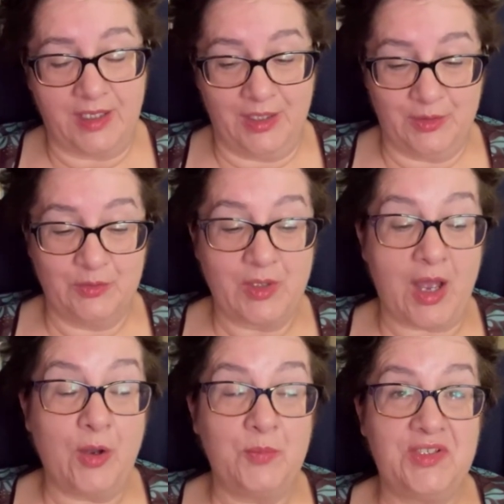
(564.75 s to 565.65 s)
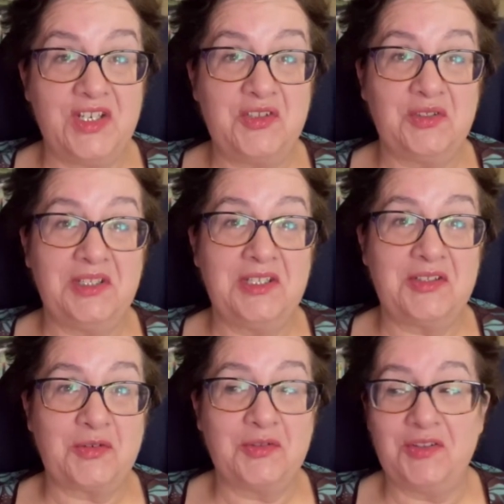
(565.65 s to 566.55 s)
I'll update you
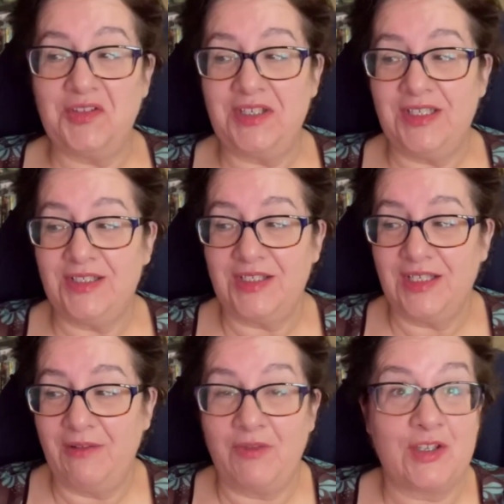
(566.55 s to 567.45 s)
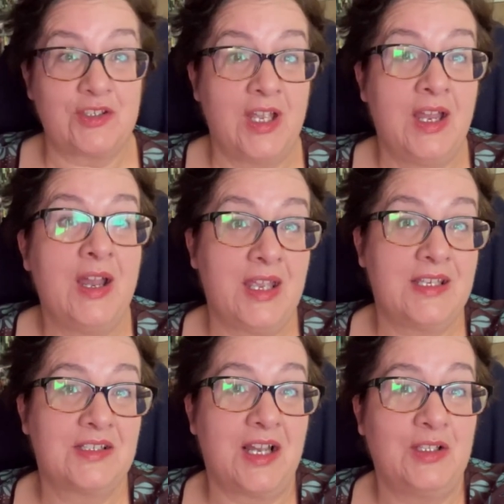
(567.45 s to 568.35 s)
later on in the day to see if that's
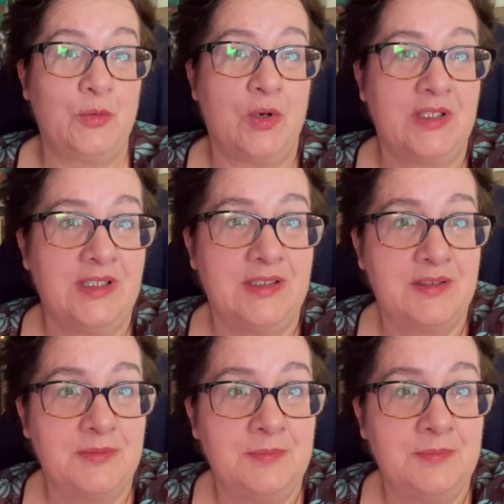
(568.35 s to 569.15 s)
exactly what I did.